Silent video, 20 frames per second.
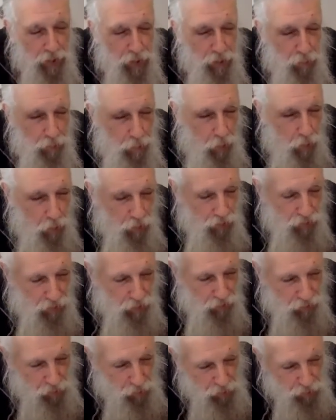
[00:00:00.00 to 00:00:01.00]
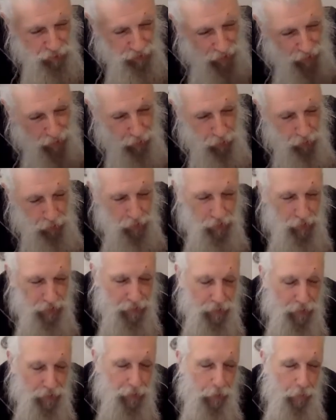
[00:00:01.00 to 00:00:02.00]
of both of those
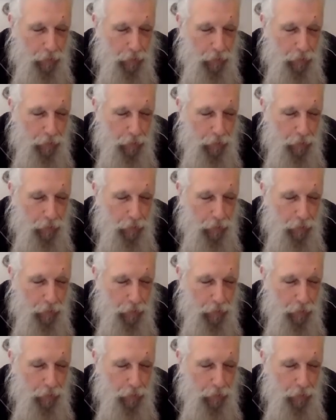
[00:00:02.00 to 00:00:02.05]
Iras.